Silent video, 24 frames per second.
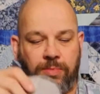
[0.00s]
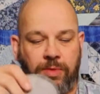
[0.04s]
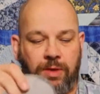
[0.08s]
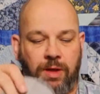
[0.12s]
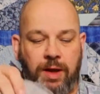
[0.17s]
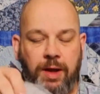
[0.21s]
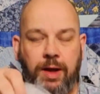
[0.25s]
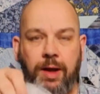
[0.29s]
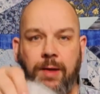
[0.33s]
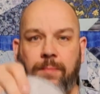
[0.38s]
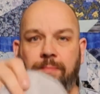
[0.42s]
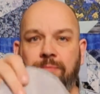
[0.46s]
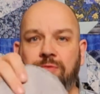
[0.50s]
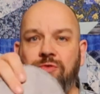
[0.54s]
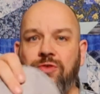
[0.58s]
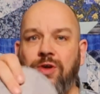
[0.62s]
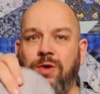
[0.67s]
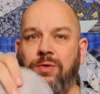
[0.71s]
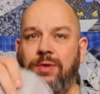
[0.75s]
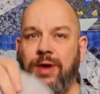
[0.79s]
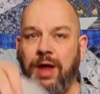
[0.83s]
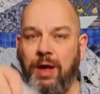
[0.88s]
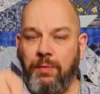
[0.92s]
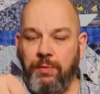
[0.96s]

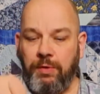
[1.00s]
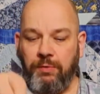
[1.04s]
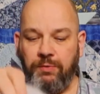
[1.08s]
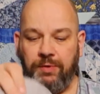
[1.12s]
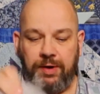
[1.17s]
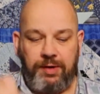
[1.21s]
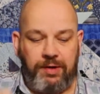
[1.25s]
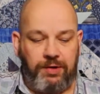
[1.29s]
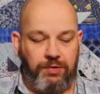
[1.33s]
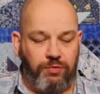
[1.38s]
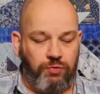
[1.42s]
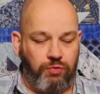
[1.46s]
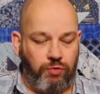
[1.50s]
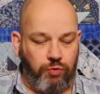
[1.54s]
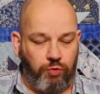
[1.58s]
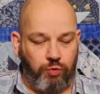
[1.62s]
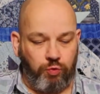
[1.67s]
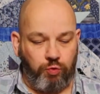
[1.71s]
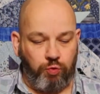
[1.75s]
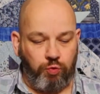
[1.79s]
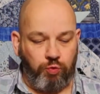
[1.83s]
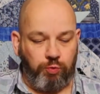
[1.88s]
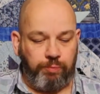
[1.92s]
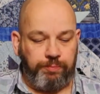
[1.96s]
So now we're ready
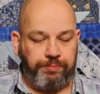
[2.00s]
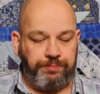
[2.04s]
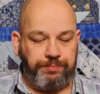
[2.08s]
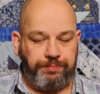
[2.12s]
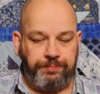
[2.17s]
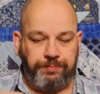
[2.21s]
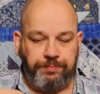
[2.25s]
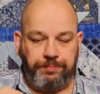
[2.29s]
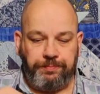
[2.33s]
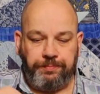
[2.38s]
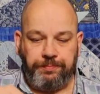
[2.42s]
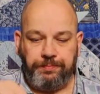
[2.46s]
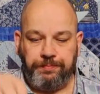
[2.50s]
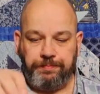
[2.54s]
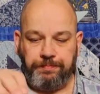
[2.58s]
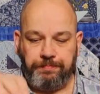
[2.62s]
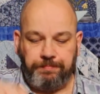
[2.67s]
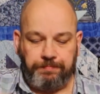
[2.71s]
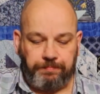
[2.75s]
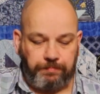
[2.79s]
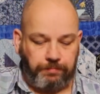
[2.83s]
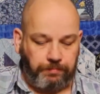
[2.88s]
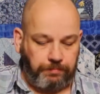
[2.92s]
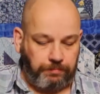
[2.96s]
to
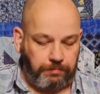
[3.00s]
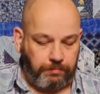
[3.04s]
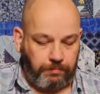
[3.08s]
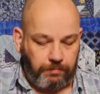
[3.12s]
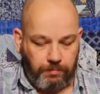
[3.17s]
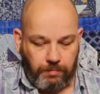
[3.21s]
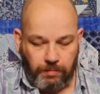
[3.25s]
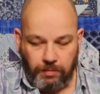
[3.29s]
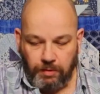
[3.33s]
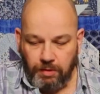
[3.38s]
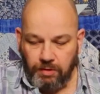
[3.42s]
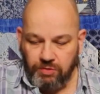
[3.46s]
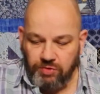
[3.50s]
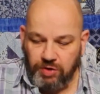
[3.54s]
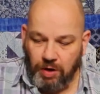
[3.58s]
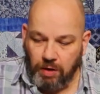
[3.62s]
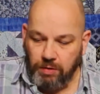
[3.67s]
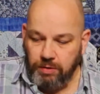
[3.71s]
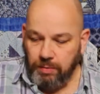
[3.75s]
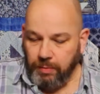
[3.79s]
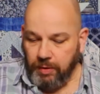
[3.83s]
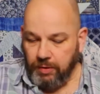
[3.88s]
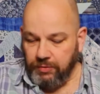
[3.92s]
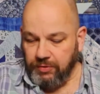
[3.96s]
sew
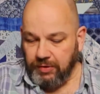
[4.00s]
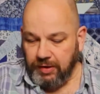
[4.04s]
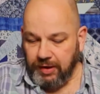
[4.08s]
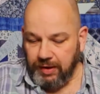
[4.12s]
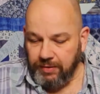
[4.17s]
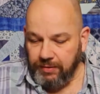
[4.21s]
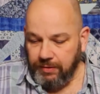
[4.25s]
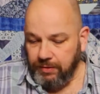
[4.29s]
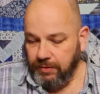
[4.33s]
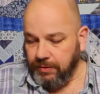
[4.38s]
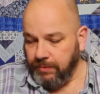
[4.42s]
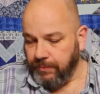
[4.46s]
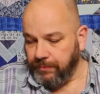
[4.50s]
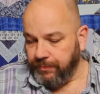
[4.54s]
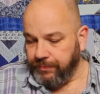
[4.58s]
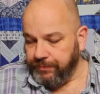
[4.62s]
them all together.